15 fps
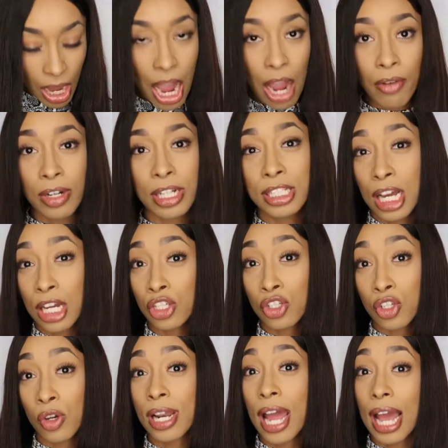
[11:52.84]
I already
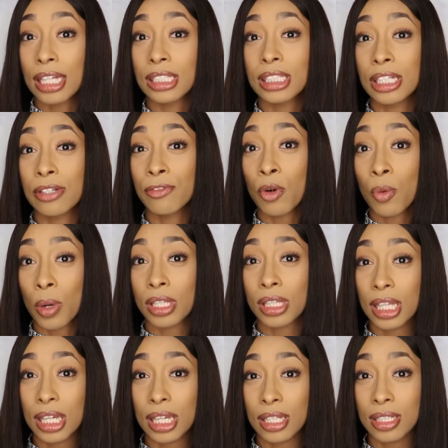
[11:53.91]
touched on asking for one
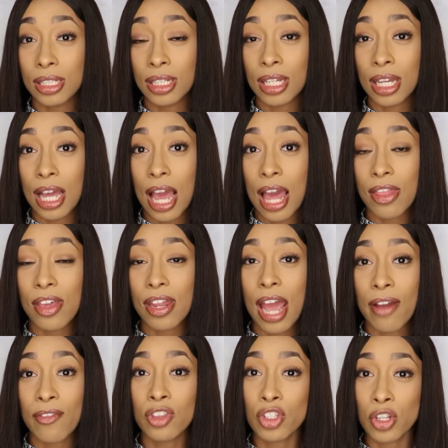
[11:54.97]
thing and then
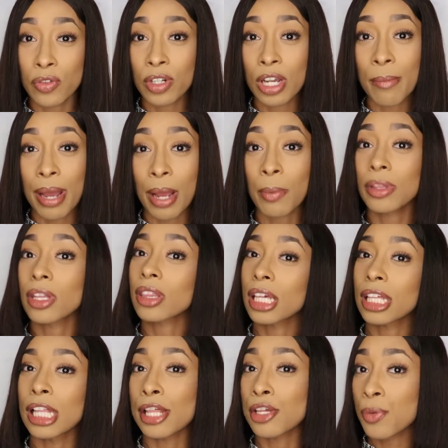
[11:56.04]
having the server come back with the
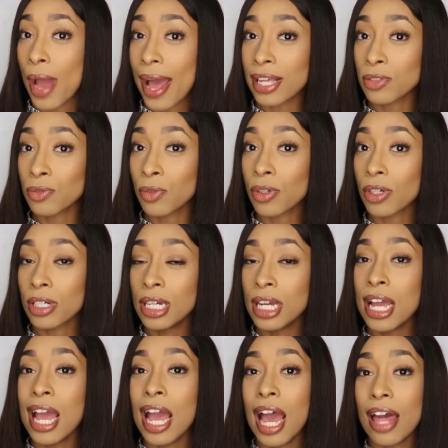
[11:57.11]
thing that you asked for, and
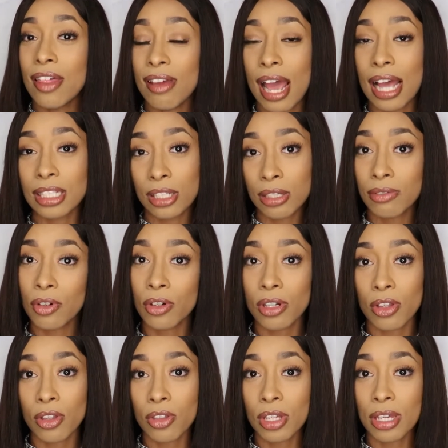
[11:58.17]
then asking for
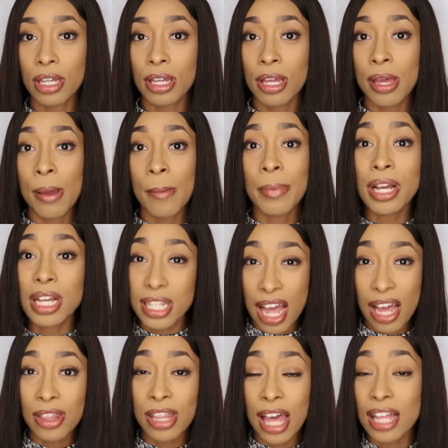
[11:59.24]
another thing, because
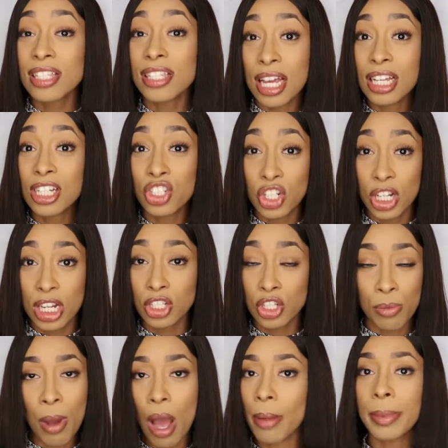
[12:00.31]
that second chance
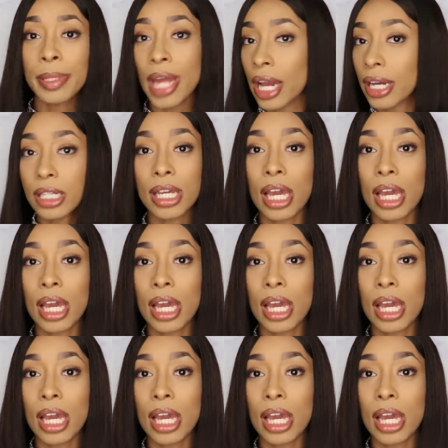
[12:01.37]
you're probably not gonna